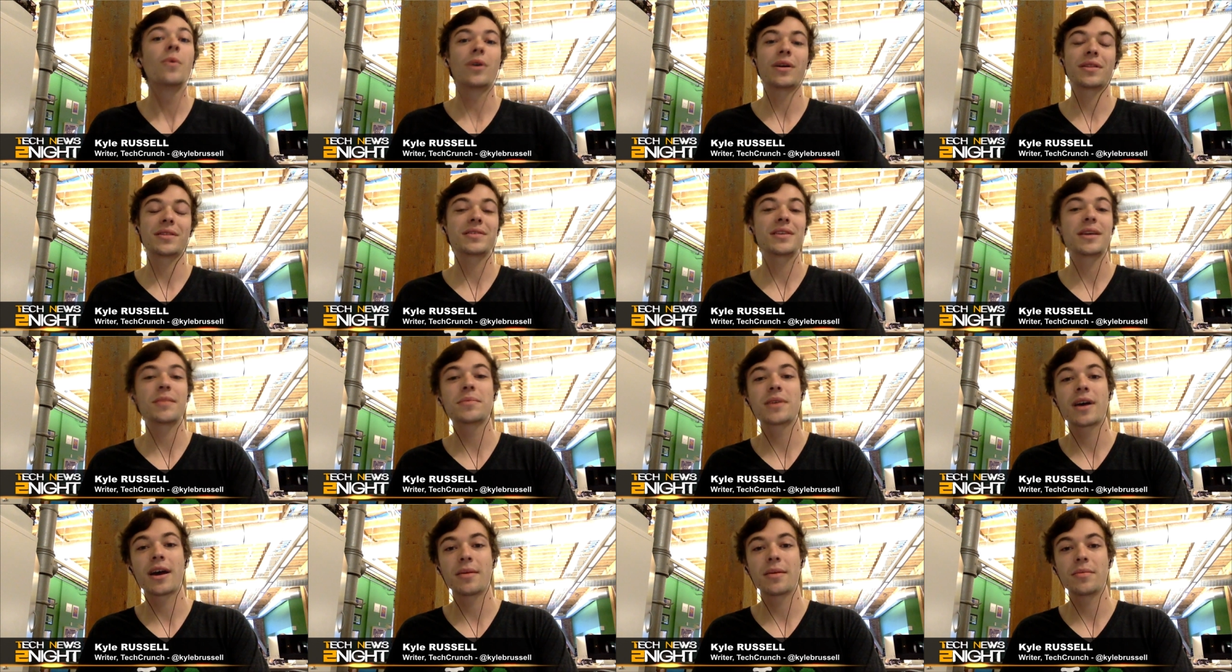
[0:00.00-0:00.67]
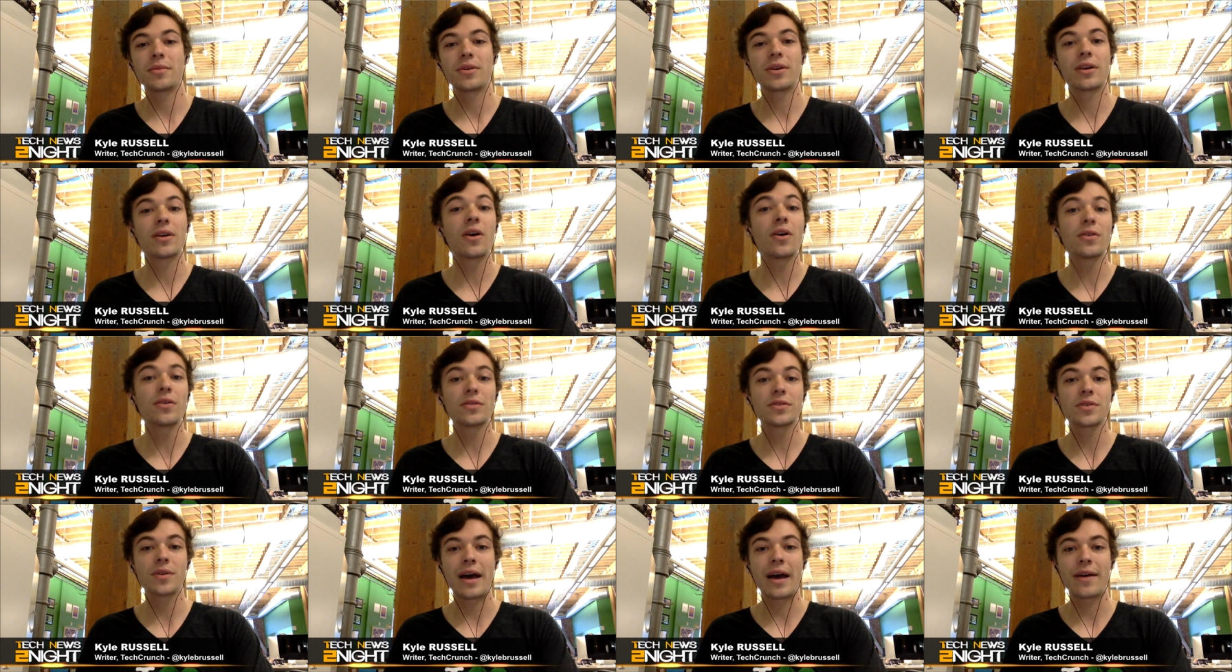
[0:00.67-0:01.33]
While at the same time, you can
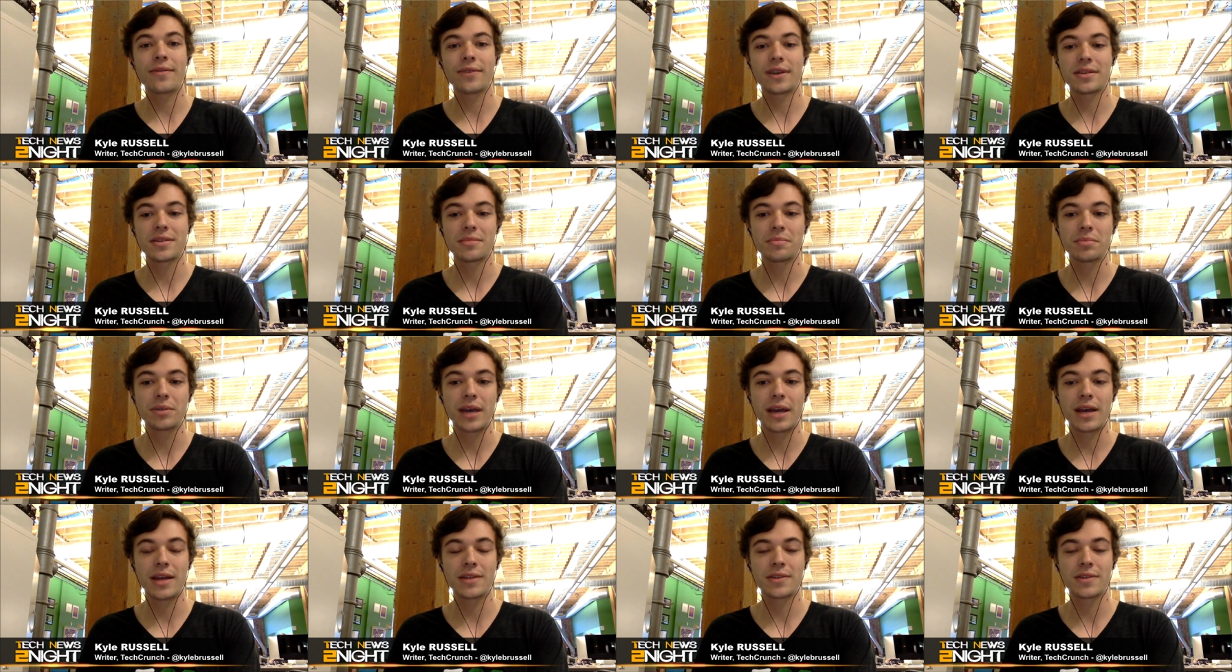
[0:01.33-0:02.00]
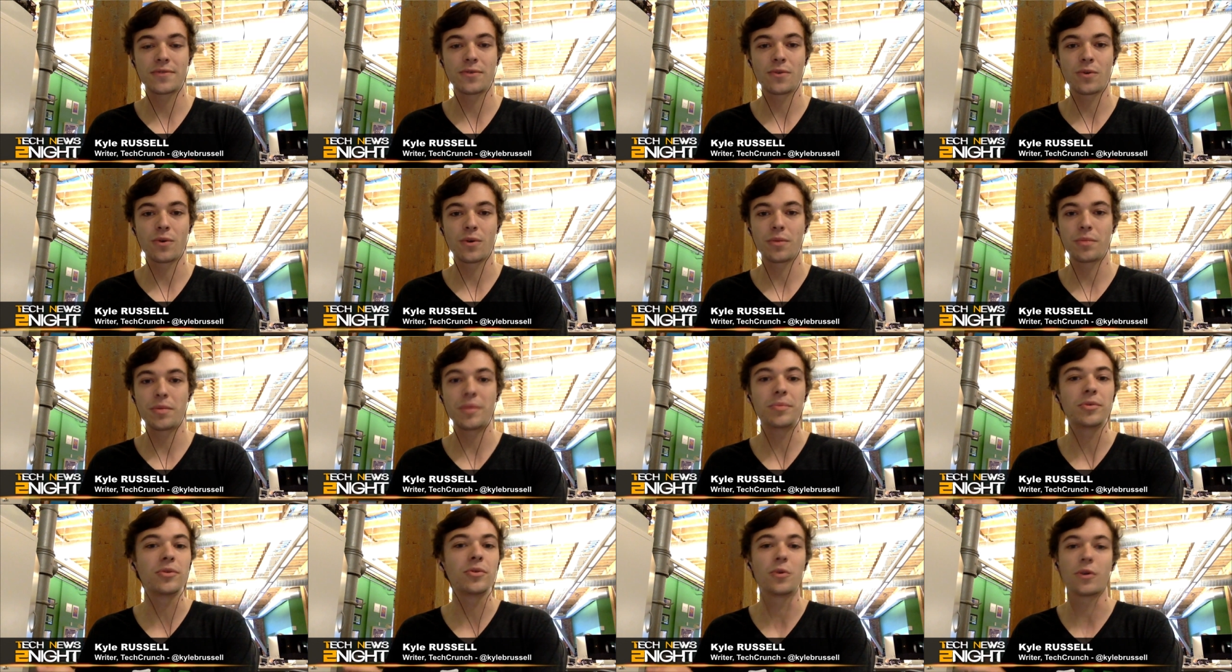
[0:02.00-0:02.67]
also have lesson plans
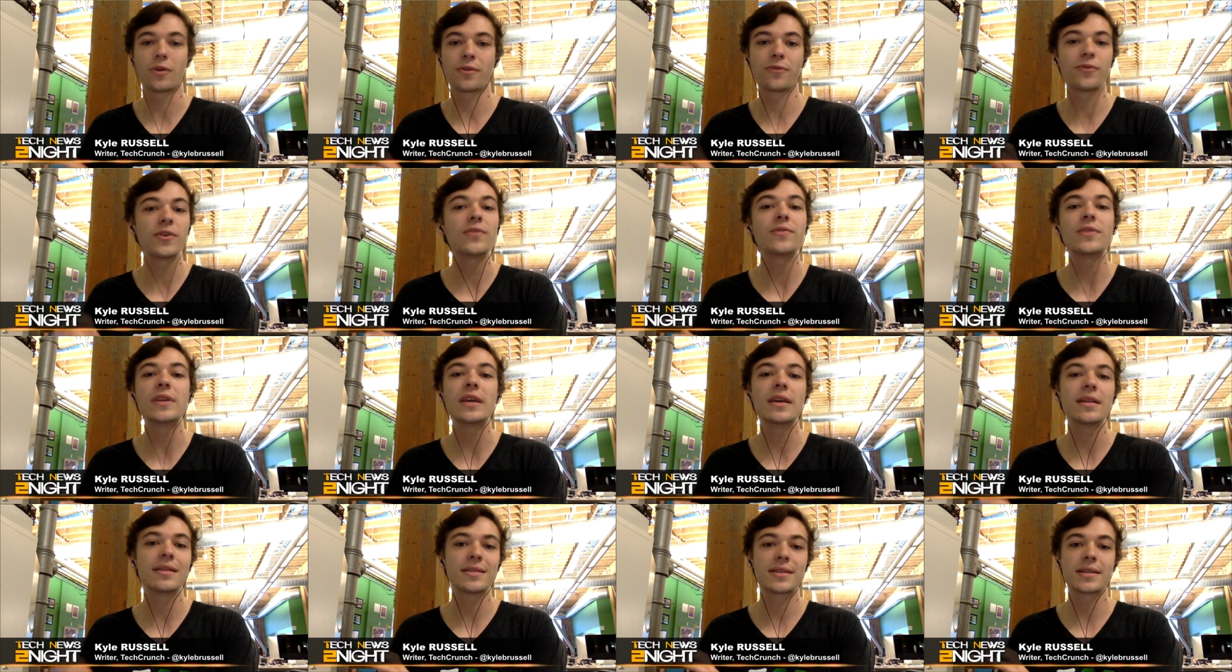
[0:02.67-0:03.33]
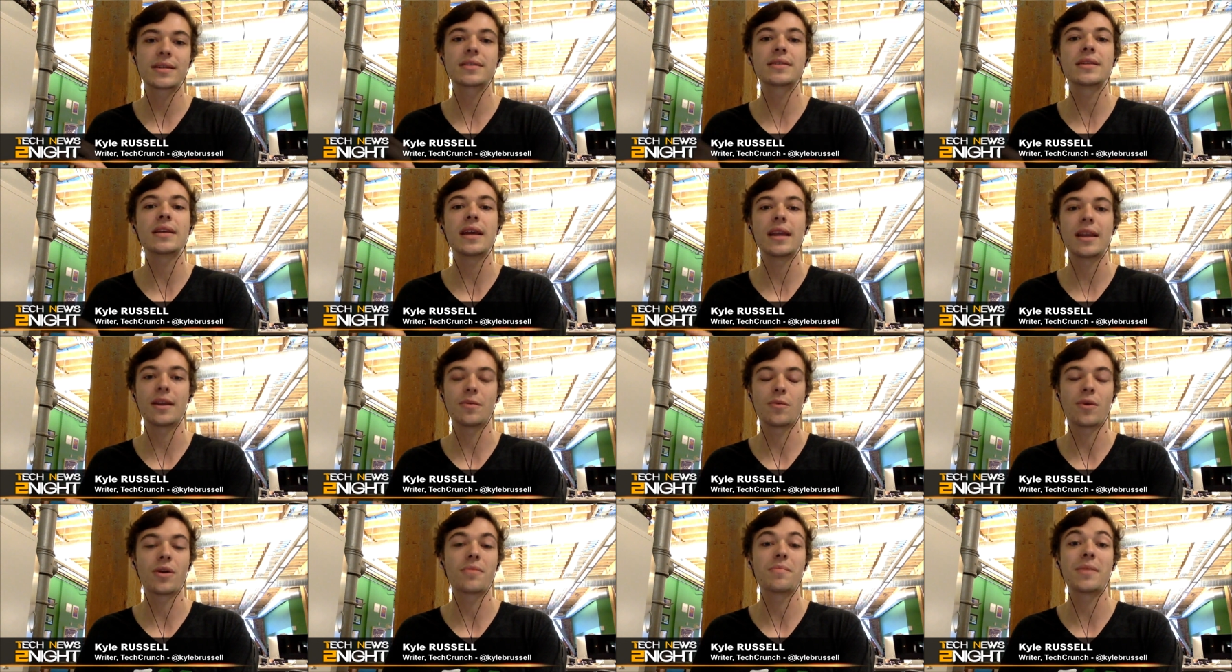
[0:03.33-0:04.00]
for people who are 15,
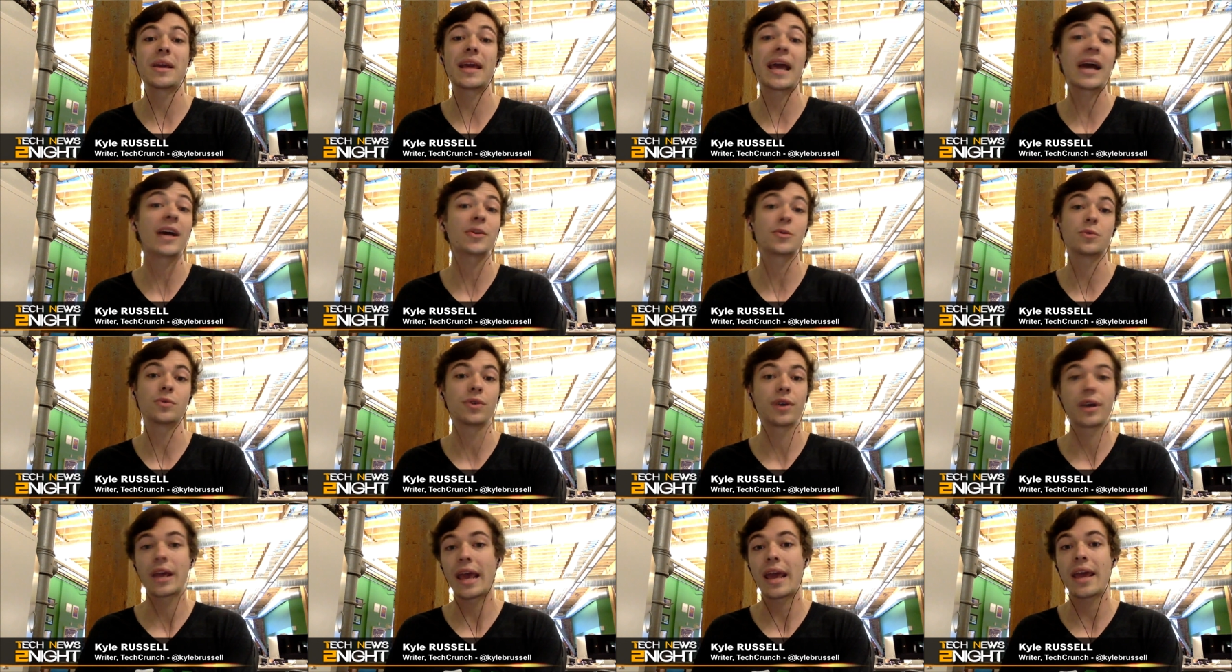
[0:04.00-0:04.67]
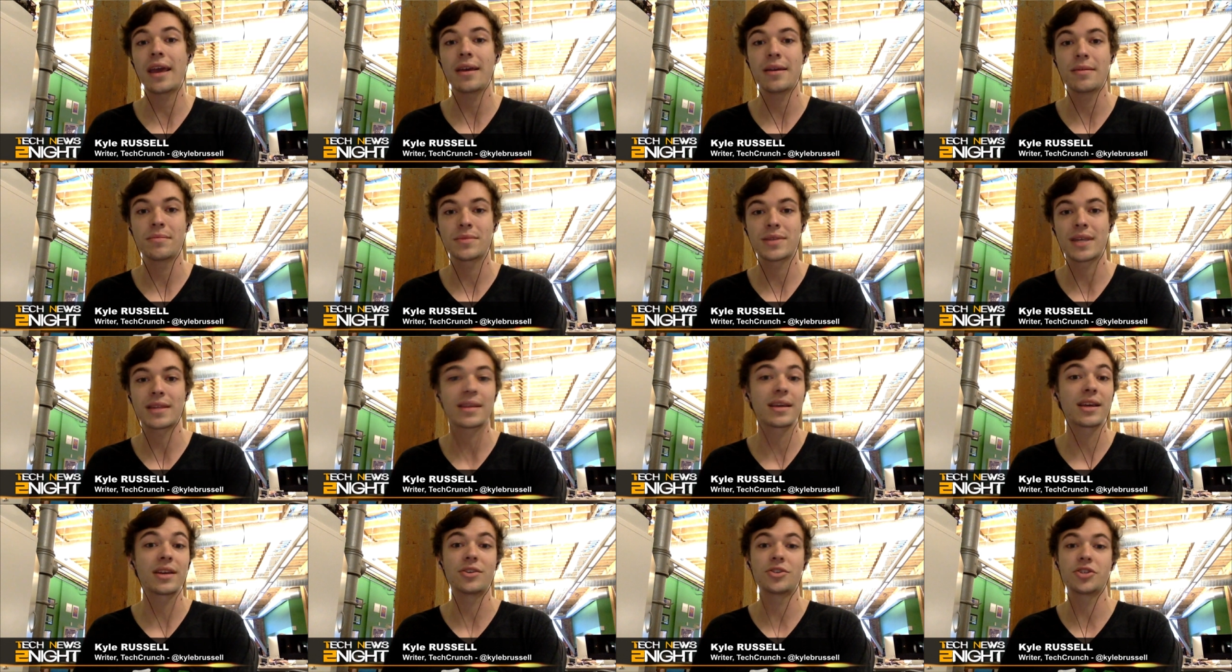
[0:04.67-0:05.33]
16, and want to make actual games
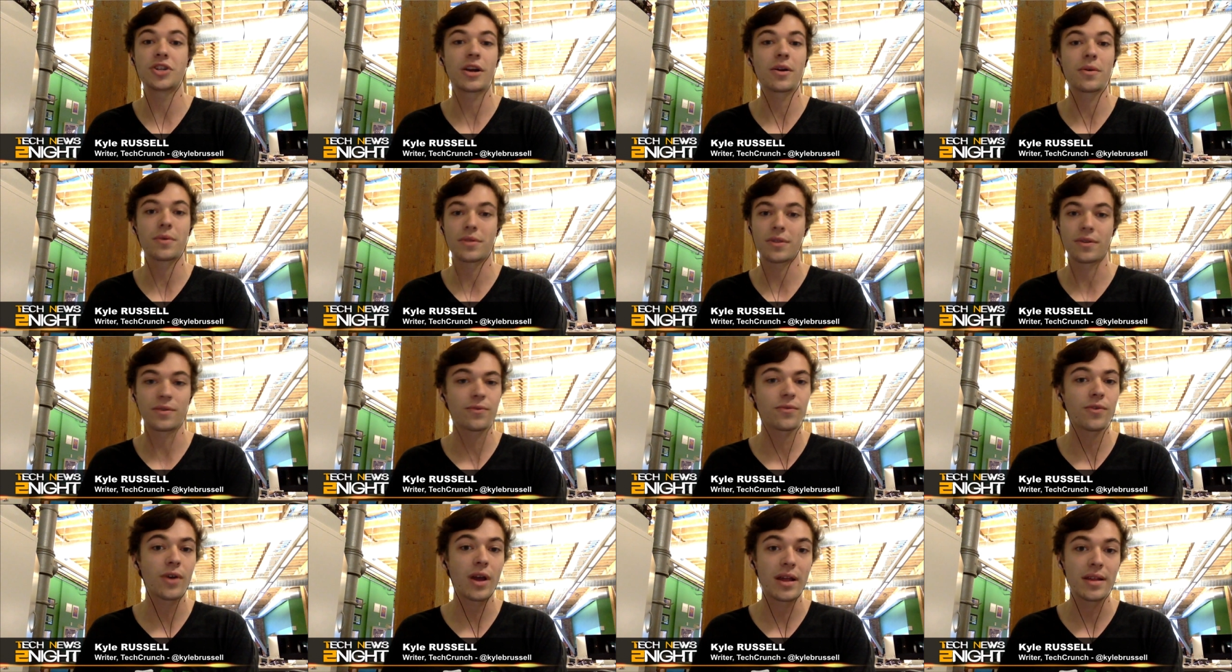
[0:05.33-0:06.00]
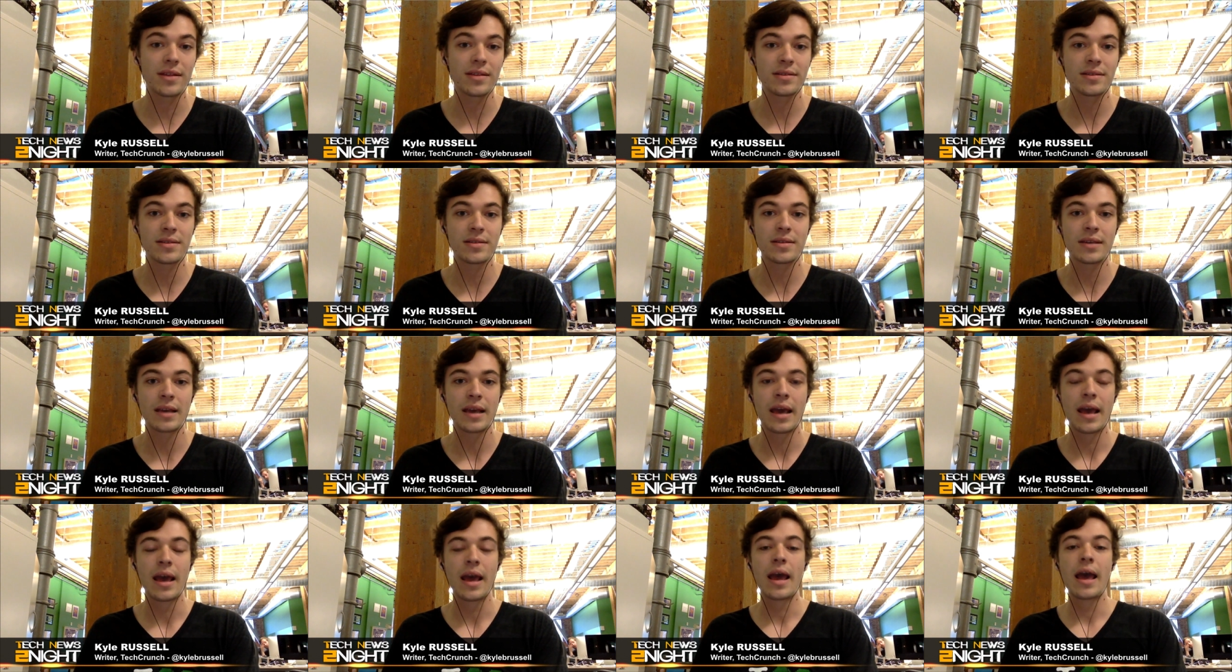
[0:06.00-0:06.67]
that they can share with their friends.